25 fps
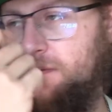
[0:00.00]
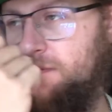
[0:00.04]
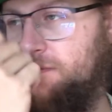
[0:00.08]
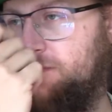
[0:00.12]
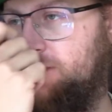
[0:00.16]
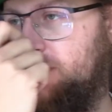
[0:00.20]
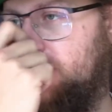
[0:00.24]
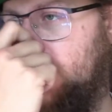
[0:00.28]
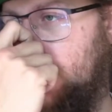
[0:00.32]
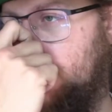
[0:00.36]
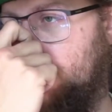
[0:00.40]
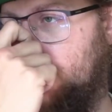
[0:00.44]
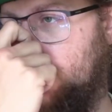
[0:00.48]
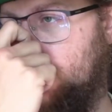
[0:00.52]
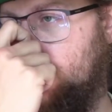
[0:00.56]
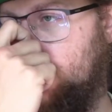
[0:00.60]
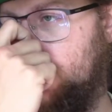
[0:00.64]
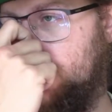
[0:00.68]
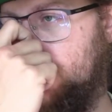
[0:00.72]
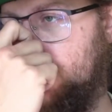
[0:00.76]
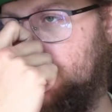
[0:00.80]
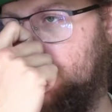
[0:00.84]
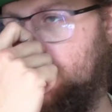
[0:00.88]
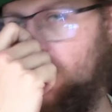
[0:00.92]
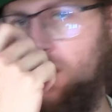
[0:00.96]
it,
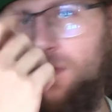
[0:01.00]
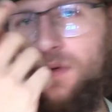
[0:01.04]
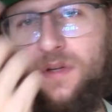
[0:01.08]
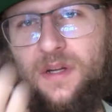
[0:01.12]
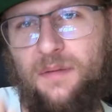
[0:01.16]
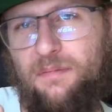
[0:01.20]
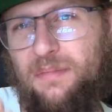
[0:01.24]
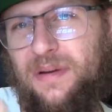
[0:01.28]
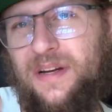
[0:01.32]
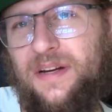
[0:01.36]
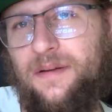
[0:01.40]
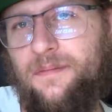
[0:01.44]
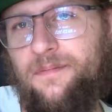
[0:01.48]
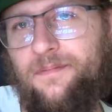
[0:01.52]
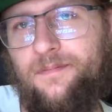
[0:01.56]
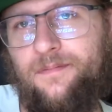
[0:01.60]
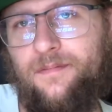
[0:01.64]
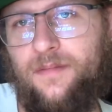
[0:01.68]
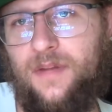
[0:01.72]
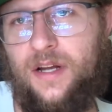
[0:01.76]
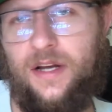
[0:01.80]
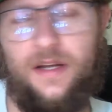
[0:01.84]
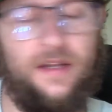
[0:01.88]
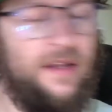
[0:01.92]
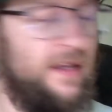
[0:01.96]
what's it called, the pin,
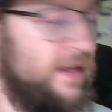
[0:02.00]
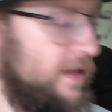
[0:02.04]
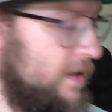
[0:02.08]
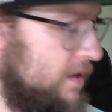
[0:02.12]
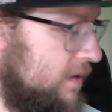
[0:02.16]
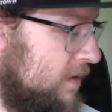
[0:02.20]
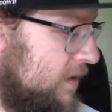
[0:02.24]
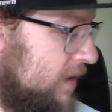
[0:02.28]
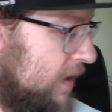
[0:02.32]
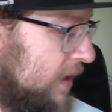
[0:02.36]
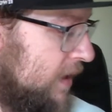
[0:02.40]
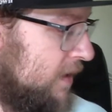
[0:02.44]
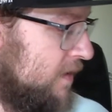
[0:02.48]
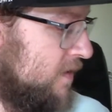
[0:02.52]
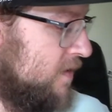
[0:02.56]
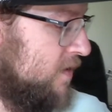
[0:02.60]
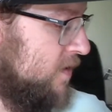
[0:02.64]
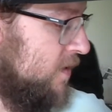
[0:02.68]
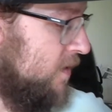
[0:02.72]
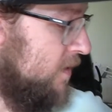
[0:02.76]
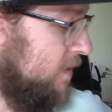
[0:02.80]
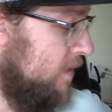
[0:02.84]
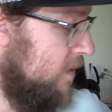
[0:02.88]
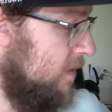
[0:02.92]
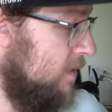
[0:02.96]
like the
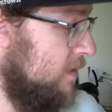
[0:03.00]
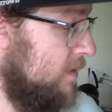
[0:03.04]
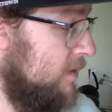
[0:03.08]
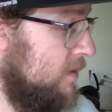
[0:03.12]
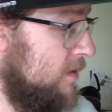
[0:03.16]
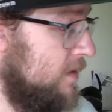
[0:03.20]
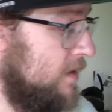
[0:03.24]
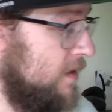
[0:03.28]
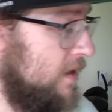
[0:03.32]
internal